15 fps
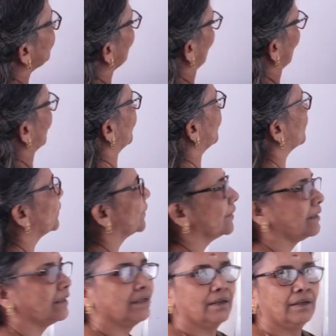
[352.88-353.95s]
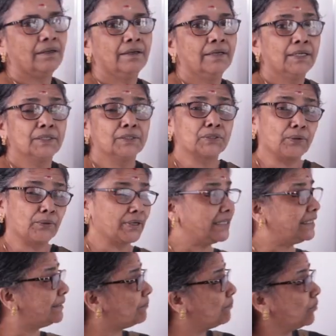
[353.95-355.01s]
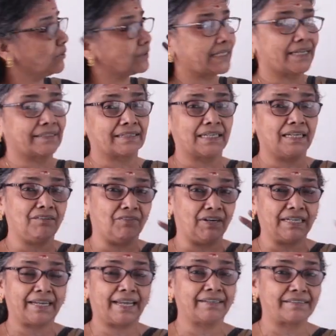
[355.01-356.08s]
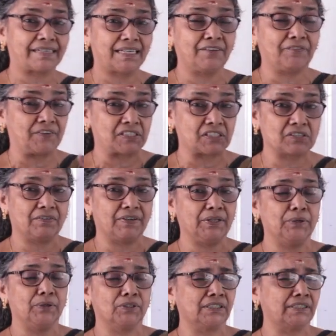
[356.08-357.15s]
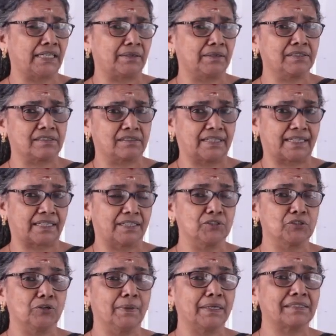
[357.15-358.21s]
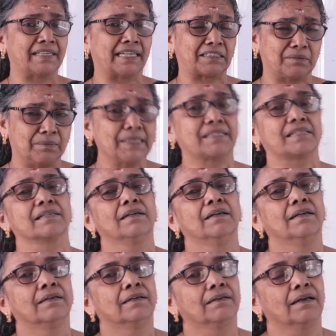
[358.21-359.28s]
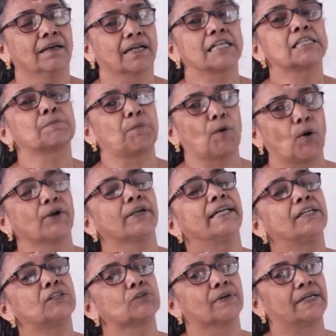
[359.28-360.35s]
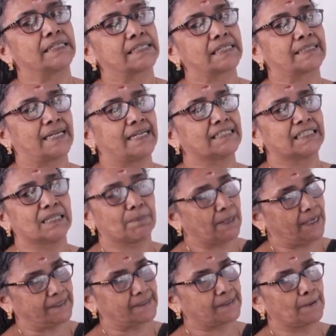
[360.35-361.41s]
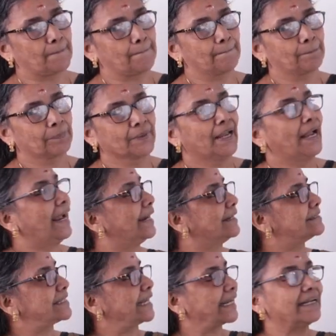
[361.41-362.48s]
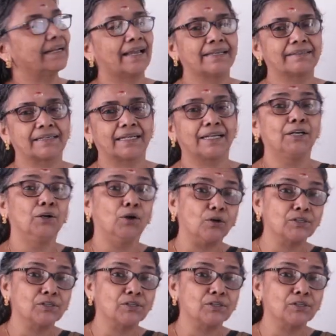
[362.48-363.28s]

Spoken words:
4. So in the both category, one category, first one you know that consumer is that much responding towards the change in the price, and second category no